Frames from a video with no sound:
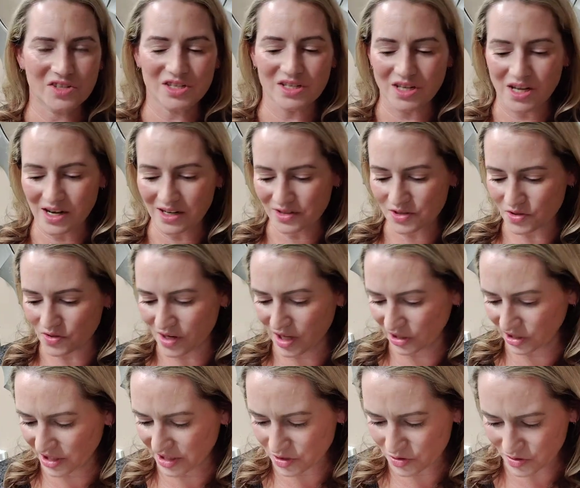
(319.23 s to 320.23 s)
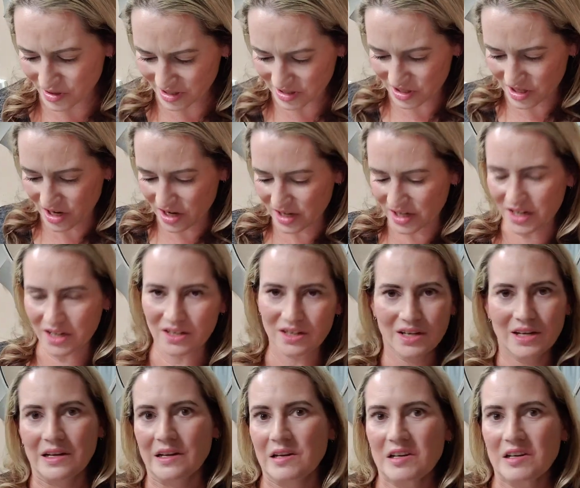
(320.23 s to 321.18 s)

of stock. So I'll link to it at Target.